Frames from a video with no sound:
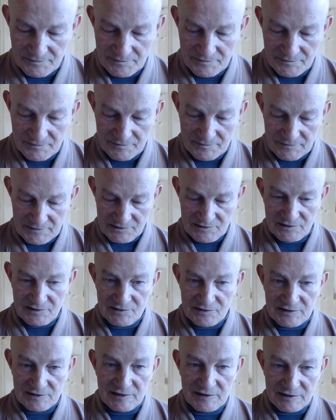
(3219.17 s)
This is
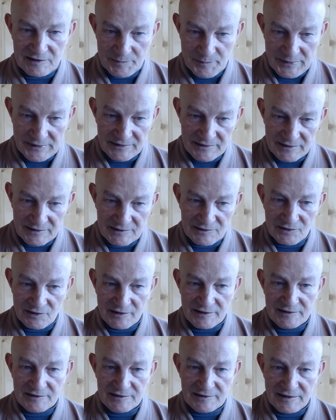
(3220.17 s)
the dependent
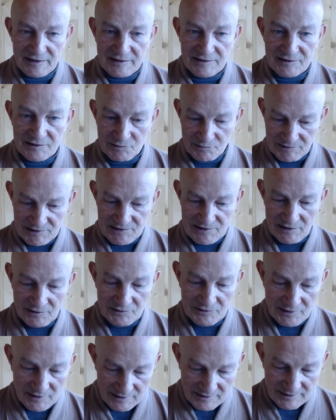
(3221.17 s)
origination.
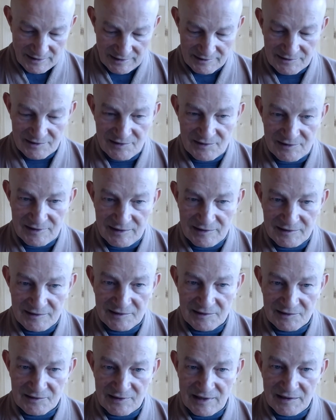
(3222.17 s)
Without understanding
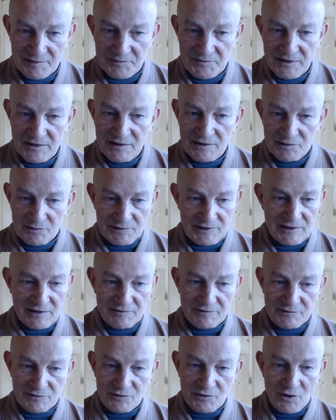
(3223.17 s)
them, we have
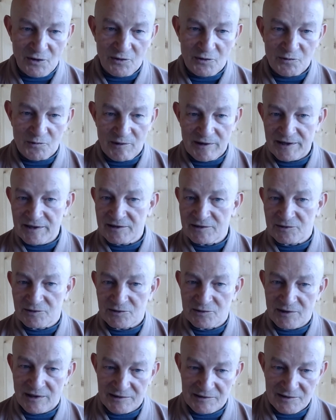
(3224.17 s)
no way to
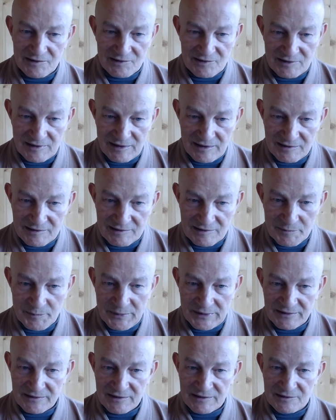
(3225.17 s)
understand
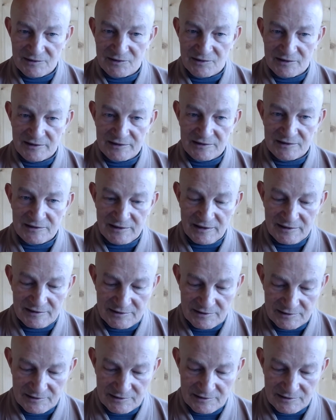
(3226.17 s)
dependent origination.